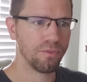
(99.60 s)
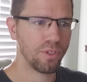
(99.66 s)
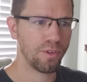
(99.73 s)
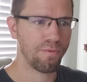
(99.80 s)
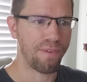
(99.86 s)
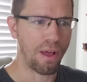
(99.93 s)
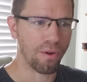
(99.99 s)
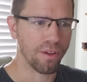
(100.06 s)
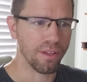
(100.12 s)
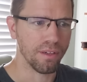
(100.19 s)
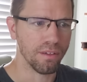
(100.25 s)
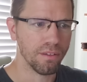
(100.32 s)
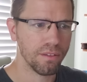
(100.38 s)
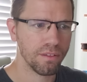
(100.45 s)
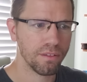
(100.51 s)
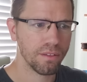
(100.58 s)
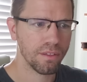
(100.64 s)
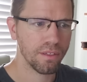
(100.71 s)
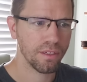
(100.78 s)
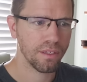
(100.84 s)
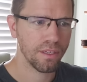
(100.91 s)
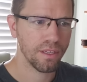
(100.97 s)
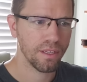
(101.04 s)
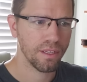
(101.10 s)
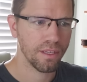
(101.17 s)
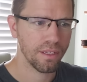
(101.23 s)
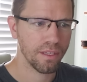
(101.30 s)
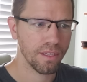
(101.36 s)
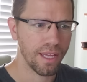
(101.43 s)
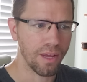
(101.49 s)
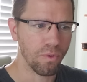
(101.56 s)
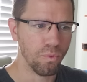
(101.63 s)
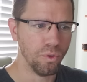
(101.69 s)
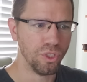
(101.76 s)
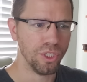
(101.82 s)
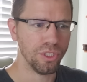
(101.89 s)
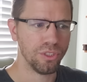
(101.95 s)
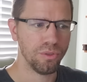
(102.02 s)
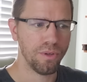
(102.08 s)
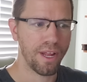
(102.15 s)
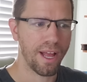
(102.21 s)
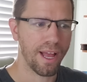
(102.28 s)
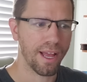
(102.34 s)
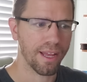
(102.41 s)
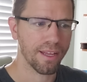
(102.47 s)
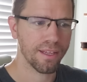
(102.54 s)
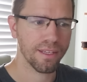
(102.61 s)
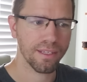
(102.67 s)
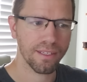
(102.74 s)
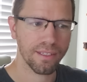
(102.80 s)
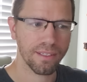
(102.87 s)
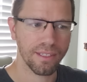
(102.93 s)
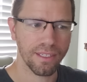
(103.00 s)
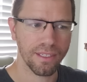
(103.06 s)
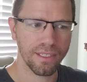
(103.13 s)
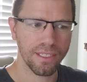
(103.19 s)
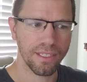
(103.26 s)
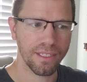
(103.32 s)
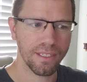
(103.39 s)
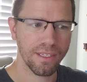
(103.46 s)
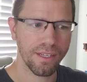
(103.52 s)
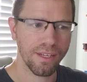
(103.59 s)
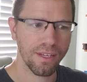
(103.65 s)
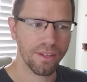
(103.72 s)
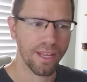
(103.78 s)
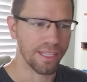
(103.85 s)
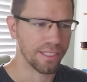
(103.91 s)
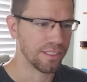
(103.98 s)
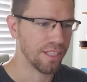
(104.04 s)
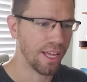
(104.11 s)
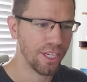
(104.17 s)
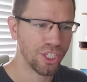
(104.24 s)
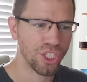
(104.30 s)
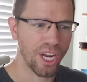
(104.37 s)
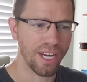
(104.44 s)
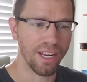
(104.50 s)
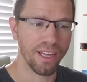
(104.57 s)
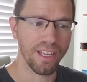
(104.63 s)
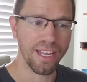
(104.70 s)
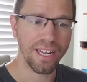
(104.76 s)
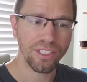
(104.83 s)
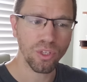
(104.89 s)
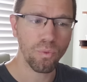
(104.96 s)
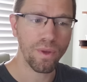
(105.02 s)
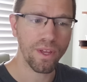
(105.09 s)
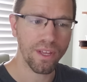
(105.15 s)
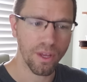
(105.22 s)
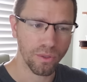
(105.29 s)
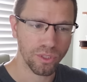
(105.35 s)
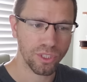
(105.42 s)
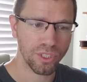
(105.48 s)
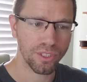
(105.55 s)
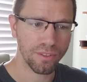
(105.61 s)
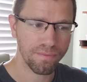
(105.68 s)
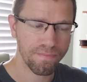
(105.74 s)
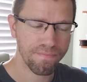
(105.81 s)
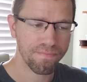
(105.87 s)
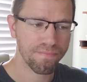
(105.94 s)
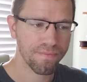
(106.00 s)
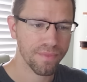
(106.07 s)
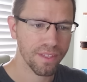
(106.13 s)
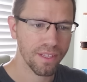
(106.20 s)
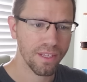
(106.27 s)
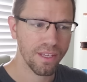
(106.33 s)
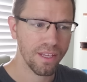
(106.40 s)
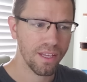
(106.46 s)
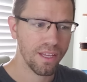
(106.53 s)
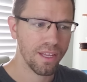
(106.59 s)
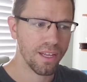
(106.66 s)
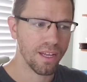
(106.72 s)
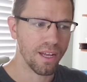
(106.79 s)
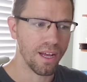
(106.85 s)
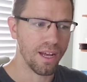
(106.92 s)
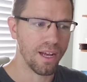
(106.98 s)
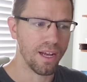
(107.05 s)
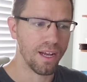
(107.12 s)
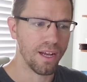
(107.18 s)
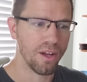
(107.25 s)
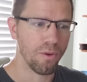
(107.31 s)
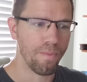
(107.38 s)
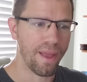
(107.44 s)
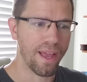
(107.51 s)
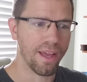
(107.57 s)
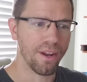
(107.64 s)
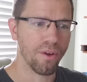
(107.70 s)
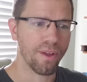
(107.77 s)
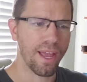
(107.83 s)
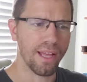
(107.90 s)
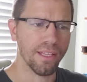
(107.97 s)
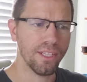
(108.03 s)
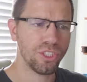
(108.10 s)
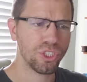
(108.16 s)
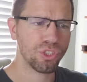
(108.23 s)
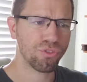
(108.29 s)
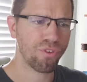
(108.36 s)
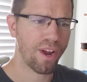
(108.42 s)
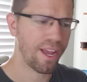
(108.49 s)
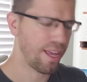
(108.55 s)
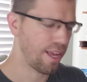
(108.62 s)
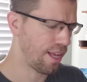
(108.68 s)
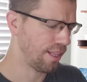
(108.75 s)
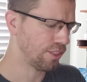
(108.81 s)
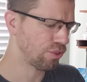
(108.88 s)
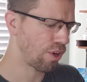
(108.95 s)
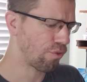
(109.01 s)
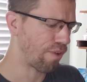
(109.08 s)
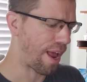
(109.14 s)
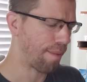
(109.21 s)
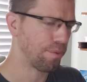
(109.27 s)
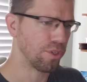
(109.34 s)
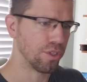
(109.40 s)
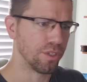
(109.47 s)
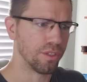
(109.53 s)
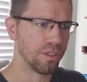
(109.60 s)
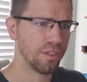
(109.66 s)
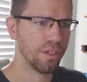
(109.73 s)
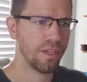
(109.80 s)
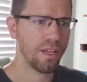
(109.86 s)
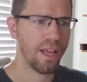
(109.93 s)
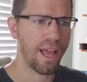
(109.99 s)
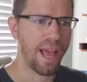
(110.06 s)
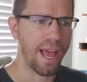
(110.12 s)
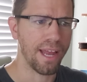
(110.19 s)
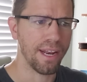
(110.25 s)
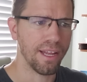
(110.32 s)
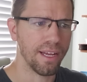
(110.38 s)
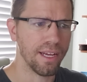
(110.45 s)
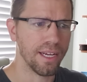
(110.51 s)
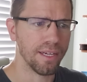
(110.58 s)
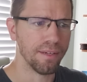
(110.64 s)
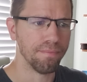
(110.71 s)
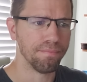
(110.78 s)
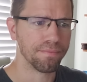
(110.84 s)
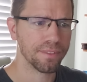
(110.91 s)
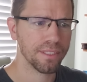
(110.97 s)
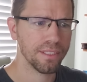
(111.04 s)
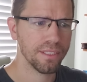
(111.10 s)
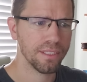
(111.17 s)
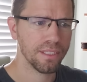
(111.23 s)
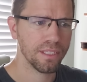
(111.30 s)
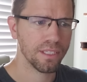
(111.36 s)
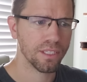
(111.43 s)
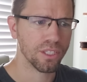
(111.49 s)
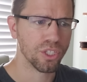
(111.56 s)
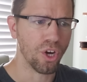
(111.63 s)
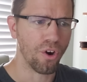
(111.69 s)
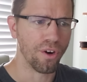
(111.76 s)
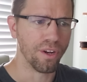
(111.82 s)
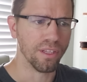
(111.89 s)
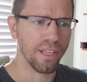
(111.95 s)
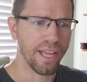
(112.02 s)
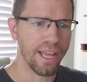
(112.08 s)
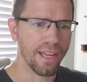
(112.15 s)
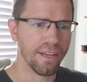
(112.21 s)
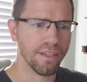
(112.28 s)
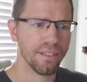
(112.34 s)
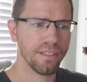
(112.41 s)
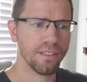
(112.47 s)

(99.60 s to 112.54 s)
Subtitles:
Falcon at Wuxi Sunak. Okay, it's not in China. It is a wing coaster. Oh man. Okay, let's try Raptor at Gardaland.